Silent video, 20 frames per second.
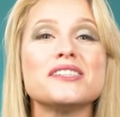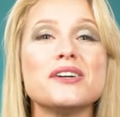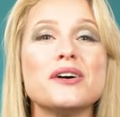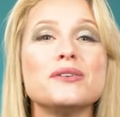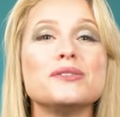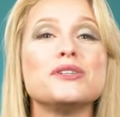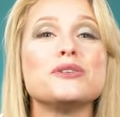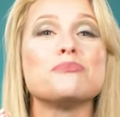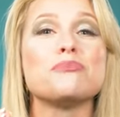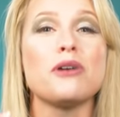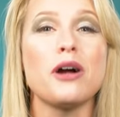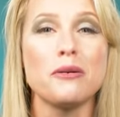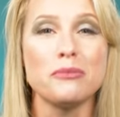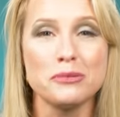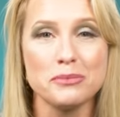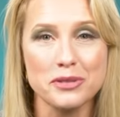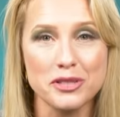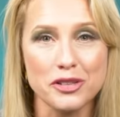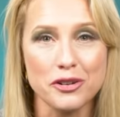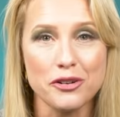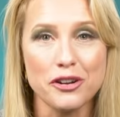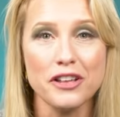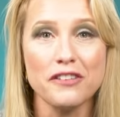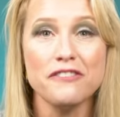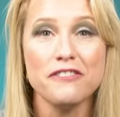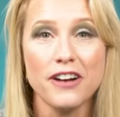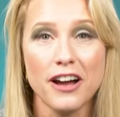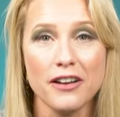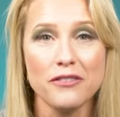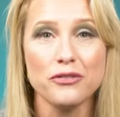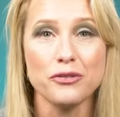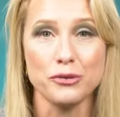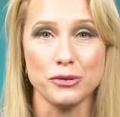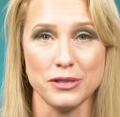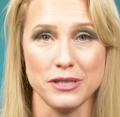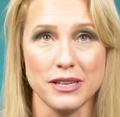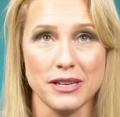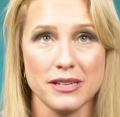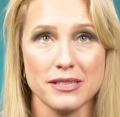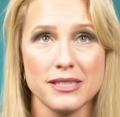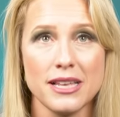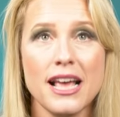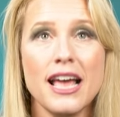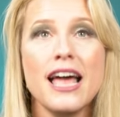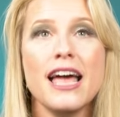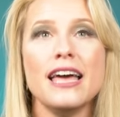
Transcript: go to Proverbs 35 through 6.